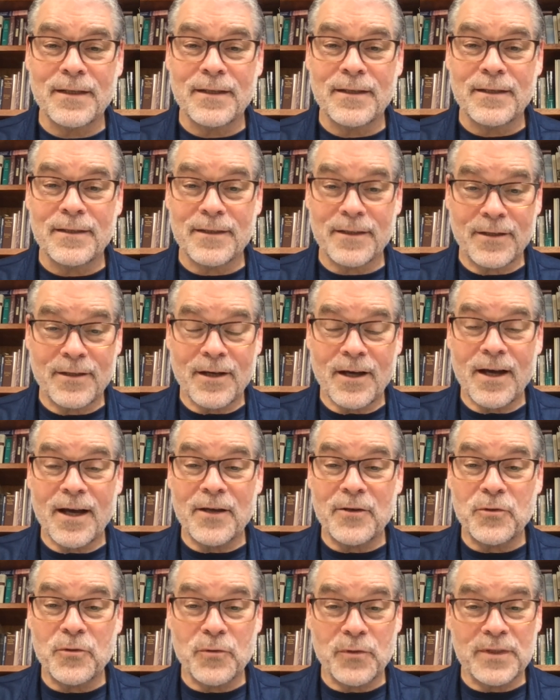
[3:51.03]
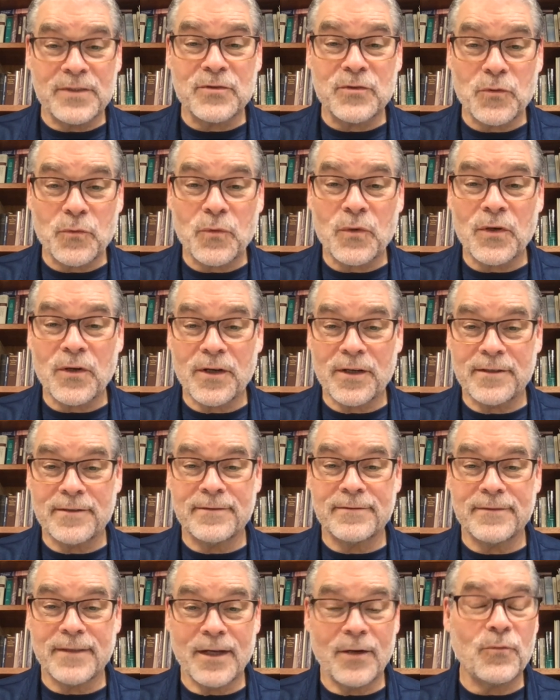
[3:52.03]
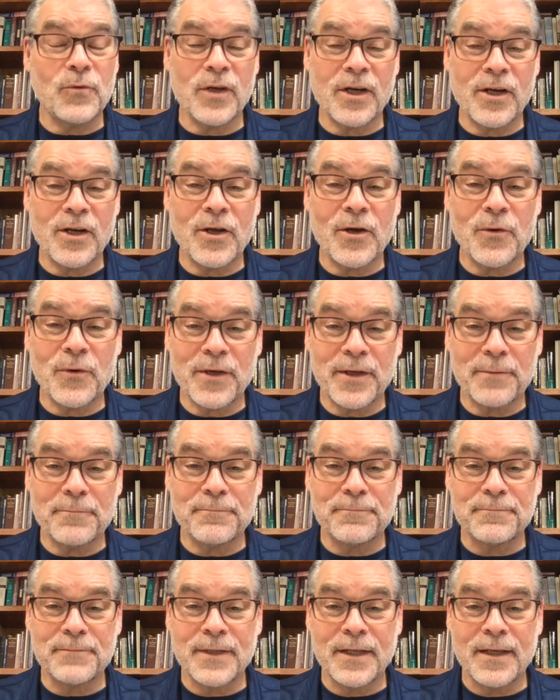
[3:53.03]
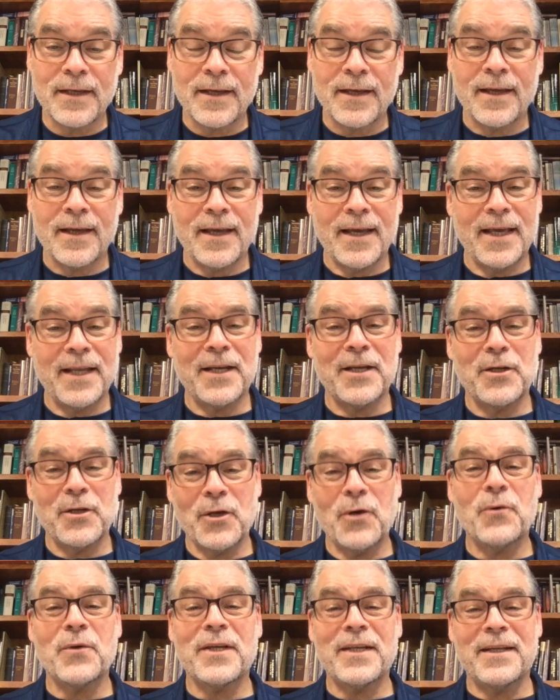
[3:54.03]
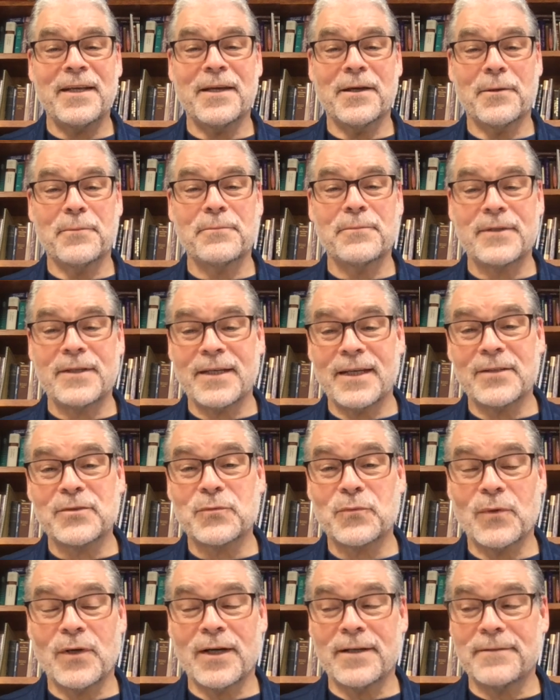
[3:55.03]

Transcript: The God who is the word. I want to know him. And in knowing him, guess what?